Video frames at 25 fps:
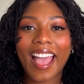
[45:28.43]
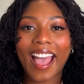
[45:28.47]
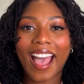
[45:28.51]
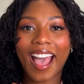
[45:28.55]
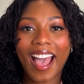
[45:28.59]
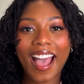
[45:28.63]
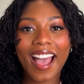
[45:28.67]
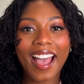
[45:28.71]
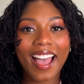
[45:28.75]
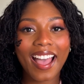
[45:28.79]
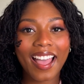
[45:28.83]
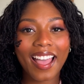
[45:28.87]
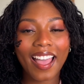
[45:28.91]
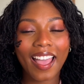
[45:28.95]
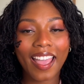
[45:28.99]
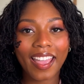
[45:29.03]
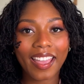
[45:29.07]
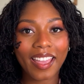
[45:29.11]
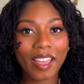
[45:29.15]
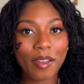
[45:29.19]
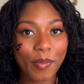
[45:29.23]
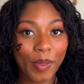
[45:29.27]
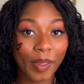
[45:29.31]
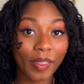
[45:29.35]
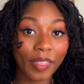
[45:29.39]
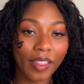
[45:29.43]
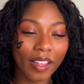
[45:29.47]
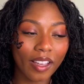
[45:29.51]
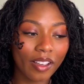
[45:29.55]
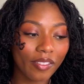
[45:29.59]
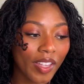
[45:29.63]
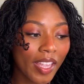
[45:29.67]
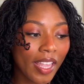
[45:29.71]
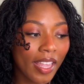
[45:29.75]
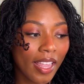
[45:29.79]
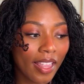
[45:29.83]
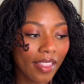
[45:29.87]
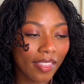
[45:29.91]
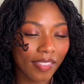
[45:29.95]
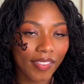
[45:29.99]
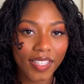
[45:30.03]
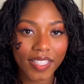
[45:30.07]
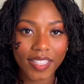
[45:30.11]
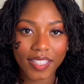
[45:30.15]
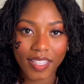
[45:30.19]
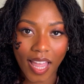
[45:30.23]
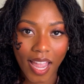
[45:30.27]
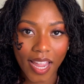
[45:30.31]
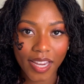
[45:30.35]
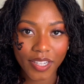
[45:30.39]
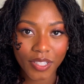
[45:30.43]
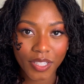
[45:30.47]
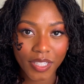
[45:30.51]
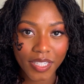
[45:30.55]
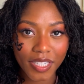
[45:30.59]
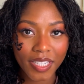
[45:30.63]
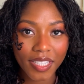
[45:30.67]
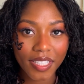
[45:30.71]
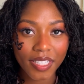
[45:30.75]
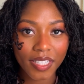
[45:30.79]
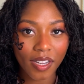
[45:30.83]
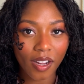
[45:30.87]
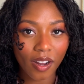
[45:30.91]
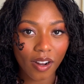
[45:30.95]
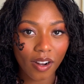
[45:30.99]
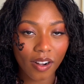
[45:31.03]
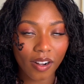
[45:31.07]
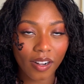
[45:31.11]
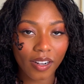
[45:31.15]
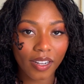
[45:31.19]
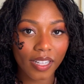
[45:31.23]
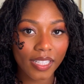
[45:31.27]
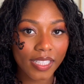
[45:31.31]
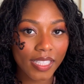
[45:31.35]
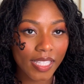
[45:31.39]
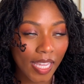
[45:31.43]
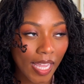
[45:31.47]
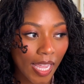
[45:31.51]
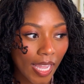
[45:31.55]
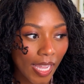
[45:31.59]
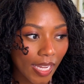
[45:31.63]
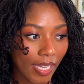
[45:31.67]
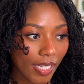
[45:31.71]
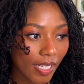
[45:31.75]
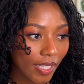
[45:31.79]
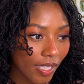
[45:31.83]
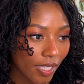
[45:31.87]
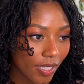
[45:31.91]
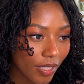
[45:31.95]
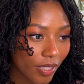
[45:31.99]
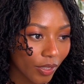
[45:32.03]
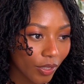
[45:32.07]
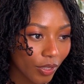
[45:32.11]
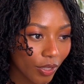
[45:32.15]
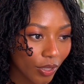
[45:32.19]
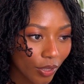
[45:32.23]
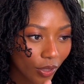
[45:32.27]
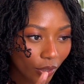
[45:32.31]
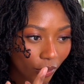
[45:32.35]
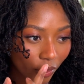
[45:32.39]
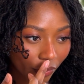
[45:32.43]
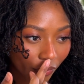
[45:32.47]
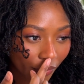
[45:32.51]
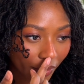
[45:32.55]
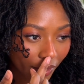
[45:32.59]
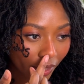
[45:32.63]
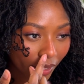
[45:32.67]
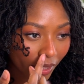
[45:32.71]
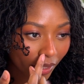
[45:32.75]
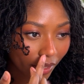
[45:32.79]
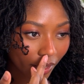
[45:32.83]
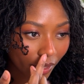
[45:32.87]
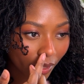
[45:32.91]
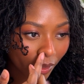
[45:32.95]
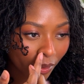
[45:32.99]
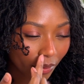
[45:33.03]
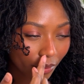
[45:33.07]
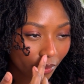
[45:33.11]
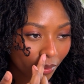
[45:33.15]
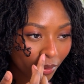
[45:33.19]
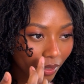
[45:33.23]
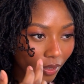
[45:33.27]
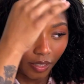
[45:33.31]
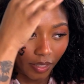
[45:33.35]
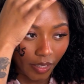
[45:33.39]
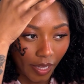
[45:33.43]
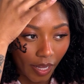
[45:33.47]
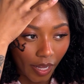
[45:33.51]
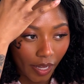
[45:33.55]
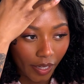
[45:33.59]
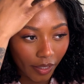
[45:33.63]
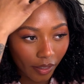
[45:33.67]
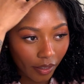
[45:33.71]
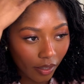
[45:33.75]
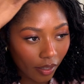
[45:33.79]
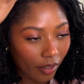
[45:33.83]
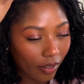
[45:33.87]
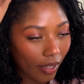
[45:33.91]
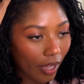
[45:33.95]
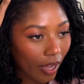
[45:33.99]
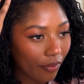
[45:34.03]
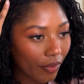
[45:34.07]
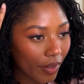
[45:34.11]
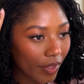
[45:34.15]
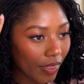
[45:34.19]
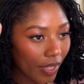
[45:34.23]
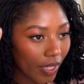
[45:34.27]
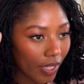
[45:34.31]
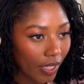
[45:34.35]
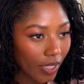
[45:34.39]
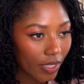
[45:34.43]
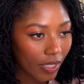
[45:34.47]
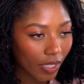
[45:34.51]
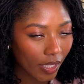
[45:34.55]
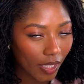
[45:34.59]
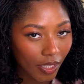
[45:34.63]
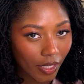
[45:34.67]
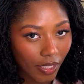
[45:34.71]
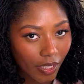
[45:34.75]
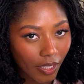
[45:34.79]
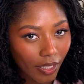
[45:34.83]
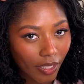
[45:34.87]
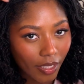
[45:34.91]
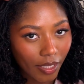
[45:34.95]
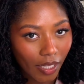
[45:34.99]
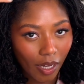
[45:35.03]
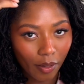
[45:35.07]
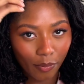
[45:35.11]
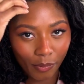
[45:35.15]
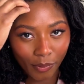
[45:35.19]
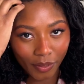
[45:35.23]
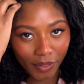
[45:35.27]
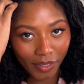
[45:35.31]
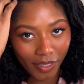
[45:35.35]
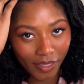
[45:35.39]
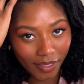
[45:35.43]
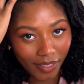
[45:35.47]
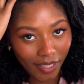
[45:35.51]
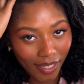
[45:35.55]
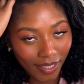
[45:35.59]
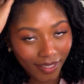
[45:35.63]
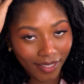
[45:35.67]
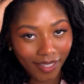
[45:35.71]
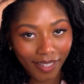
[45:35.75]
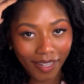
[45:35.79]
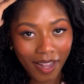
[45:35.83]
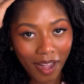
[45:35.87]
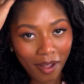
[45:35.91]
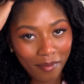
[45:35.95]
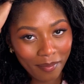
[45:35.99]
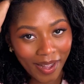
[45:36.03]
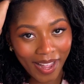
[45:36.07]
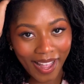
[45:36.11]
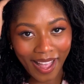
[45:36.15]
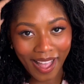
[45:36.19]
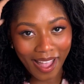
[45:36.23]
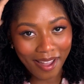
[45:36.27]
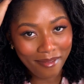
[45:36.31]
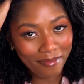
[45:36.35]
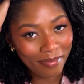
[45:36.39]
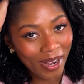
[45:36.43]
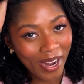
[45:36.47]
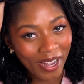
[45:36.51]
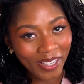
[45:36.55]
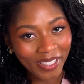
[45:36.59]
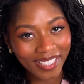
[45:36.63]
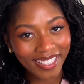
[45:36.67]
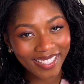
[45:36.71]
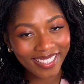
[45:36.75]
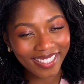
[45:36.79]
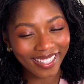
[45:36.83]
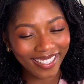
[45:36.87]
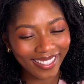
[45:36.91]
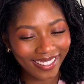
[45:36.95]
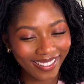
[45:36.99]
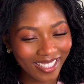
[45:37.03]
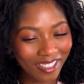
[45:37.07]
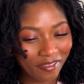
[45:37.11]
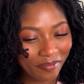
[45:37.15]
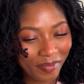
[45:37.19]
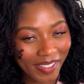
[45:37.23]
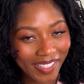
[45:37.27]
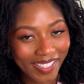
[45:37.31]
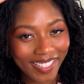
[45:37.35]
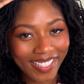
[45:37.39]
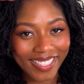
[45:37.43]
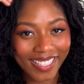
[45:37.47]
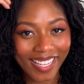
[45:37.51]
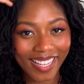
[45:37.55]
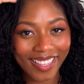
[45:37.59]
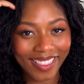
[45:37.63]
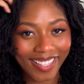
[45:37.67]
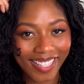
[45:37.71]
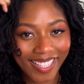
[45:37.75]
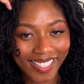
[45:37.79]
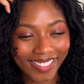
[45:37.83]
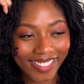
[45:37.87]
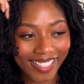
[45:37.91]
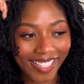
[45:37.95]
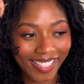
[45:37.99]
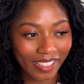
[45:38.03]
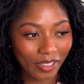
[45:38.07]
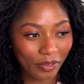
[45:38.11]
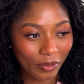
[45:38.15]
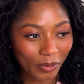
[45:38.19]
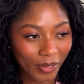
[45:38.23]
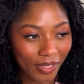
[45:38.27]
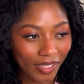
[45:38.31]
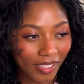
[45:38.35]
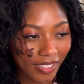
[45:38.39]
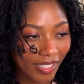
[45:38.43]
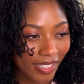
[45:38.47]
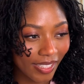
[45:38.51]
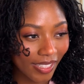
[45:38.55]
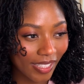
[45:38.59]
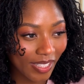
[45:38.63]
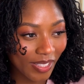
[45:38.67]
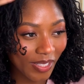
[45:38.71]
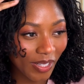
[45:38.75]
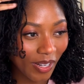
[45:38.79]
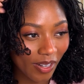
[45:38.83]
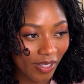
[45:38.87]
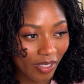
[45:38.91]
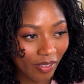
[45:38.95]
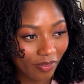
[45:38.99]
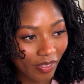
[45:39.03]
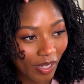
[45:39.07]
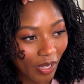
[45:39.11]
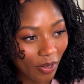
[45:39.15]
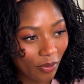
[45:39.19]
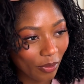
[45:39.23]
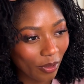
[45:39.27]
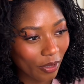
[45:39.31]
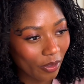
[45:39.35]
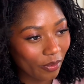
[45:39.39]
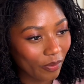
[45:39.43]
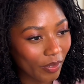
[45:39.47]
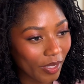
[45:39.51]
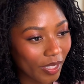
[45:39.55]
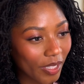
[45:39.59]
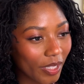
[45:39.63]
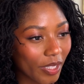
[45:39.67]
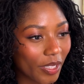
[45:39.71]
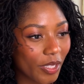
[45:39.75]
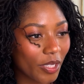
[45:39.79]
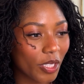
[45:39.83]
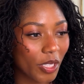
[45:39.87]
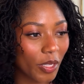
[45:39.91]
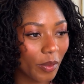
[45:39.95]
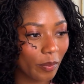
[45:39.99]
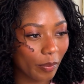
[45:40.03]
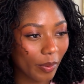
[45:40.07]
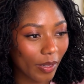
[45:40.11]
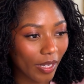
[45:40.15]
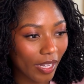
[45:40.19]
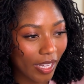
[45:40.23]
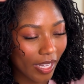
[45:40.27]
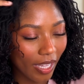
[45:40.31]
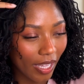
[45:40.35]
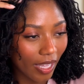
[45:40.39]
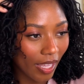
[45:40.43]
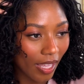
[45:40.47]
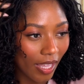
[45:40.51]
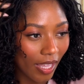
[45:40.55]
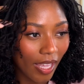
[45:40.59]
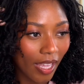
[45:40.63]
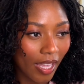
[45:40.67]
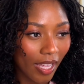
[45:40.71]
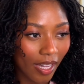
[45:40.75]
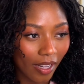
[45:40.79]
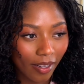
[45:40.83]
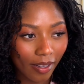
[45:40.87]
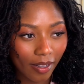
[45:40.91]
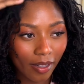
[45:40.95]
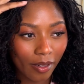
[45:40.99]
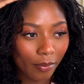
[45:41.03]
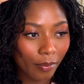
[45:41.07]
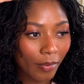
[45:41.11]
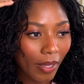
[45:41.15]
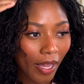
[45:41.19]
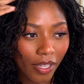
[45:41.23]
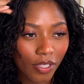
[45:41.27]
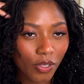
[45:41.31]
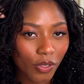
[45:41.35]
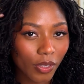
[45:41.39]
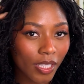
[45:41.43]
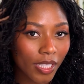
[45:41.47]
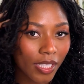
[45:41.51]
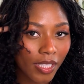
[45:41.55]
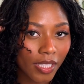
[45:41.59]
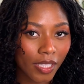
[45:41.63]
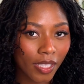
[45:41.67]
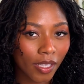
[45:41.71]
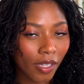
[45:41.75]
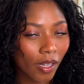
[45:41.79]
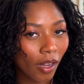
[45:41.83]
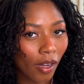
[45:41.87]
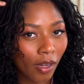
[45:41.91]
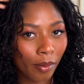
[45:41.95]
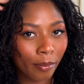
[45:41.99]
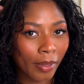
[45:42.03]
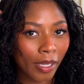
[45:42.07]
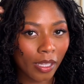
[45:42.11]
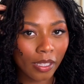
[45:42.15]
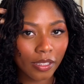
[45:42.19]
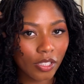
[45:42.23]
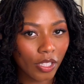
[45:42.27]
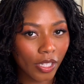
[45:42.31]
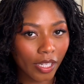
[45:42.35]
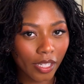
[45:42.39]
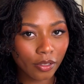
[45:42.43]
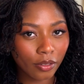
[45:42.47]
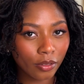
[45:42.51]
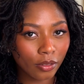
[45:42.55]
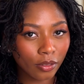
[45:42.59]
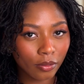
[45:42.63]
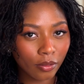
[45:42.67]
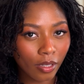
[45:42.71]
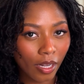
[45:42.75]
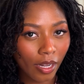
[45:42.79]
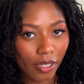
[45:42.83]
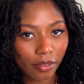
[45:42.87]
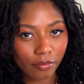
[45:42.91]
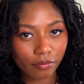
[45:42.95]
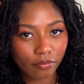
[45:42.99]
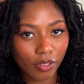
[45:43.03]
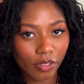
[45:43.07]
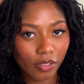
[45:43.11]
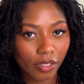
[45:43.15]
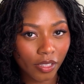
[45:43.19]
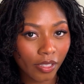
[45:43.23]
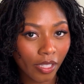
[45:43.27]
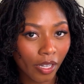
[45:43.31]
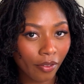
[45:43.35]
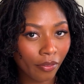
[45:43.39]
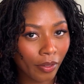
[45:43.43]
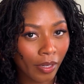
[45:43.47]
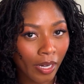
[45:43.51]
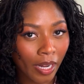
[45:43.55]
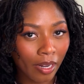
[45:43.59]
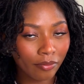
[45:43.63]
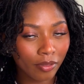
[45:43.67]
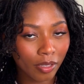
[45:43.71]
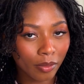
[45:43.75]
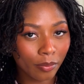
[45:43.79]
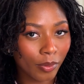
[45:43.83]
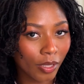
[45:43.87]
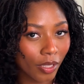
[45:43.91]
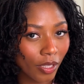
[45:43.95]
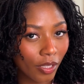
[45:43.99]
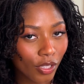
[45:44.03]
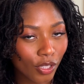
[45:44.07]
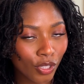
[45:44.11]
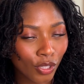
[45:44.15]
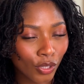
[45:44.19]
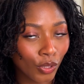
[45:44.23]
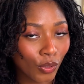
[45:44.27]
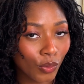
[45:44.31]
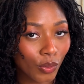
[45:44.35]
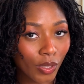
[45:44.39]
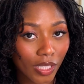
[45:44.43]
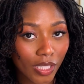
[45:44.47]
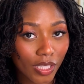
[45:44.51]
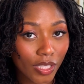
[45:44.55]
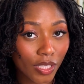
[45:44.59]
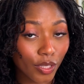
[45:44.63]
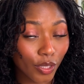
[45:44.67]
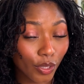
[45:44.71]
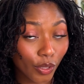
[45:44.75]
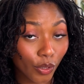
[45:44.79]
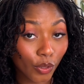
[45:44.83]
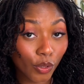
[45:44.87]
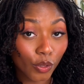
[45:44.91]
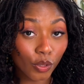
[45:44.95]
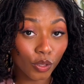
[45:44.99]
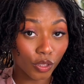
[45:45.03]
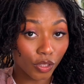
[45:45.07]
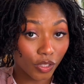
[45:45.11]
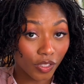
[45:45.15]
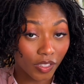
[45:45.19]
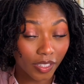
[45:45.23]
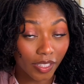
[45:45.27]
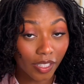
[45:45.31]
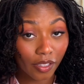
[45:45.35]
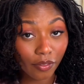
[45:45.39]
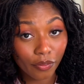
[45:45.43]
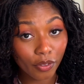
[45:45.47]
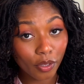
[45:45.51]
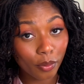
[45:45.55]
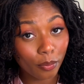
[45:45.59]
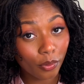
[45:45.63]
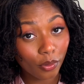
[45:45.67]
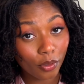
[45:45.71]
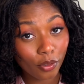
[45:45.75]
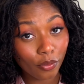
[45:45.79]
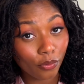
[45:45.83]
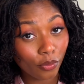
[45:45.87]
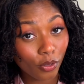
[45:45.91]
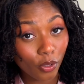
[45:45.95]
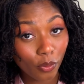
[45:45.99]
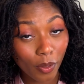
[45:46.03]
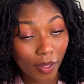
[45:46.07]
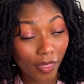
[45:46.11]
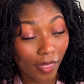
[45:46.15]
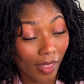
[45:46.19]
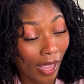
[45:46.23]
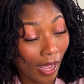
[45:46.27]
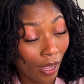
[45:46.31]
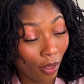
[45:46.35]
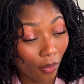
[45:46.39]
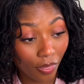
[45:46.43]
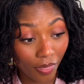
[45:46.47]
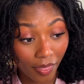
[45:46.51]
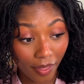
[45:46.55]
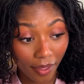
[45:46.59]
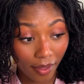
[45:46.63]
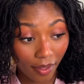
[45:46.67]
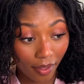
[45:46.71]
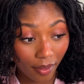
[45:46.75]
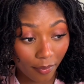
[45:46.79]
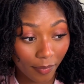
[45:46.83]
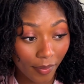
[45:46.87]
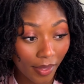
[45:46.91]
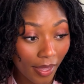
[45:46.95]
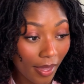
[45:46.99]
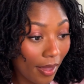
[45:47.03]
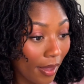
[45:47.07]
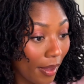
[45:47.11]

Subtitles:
I am in love. These lashes are a 10. These are so freaking cute. Yeah, y'all, everything is eating. I'm really glad that I got my eyebrows done because I think that it wouldn't hit as hard if they weren't finished. But as you can see on my channel, I really never have them done, so you can still look and feel beautiful without them.